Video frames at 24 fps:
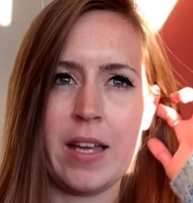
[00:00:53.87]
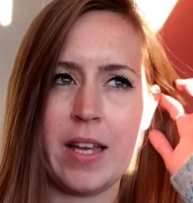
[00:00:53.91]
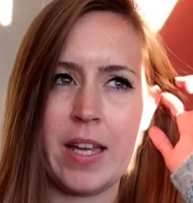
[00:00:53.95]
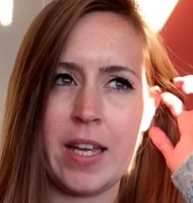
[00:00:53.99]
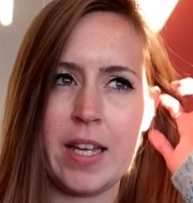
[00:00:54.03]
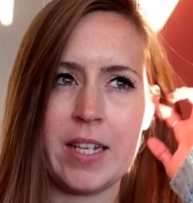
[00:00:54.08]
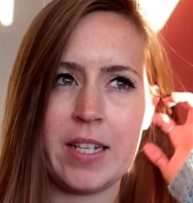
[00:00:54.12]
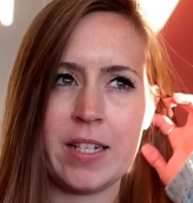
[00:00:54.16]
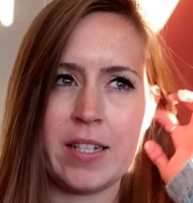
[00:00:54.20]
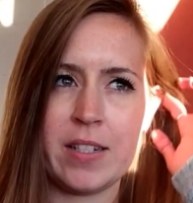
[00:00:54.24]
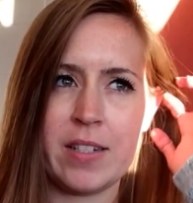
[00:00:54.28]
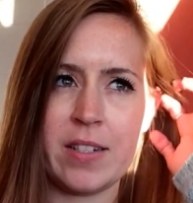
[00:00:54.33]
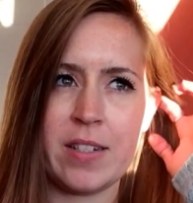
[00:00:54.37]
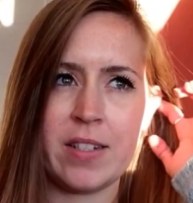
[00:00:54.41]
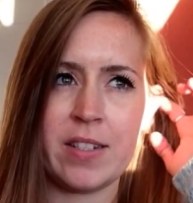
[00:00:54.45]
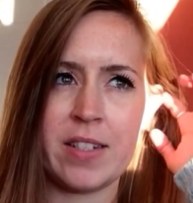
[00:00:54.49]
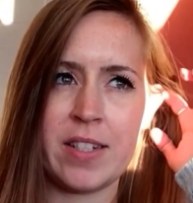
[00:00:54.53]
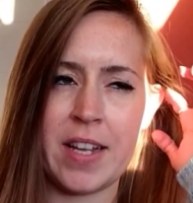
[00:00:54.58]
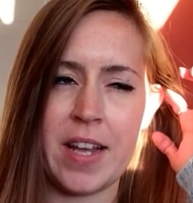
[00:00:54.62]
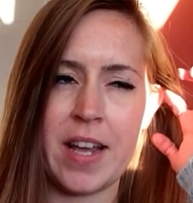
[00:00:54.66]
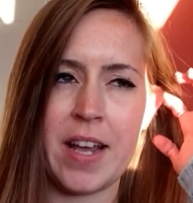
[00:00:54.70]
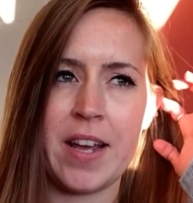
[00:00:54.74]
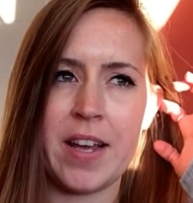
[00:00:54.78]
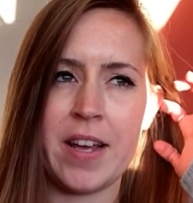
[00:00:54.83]
and
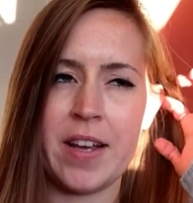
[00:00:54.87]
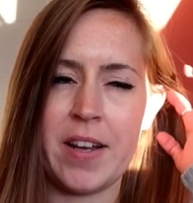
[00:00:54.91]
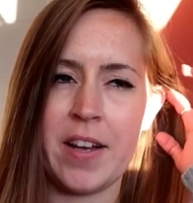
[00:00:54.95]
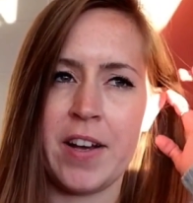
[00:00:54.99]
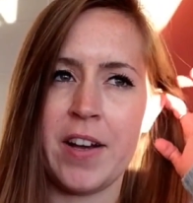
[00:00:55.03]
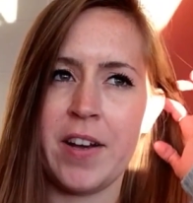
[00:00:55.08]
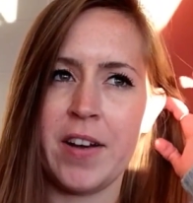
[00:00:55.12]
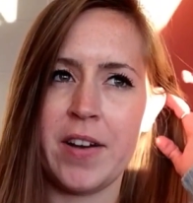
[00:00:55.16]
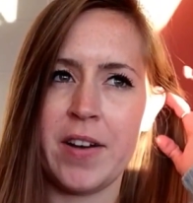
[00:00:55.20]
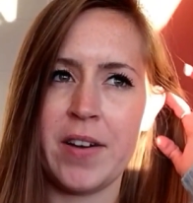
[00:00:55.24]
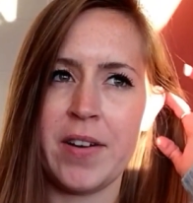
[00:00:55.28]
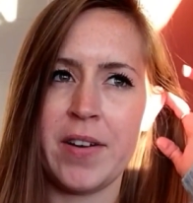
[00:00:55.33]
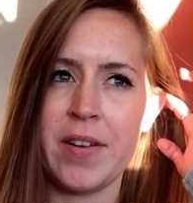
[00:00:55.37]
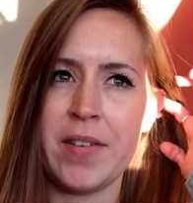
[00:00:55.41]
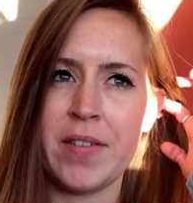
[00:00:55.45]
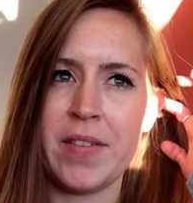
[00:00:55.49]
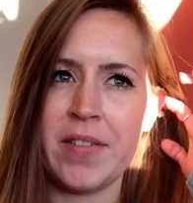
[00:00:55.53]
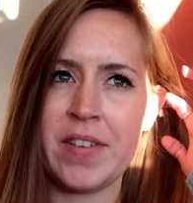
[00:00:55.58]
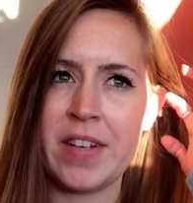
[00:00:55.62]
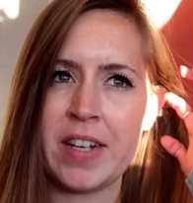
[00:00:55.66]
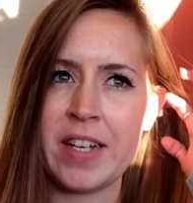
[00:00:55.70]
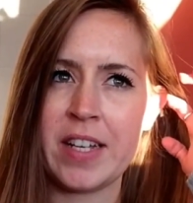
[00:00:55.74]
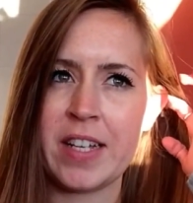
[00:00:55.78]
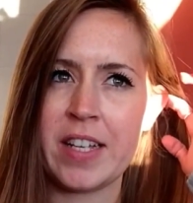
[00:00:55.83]

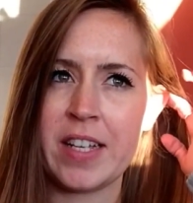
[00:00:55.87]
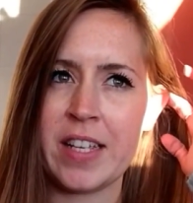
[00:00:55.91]
um,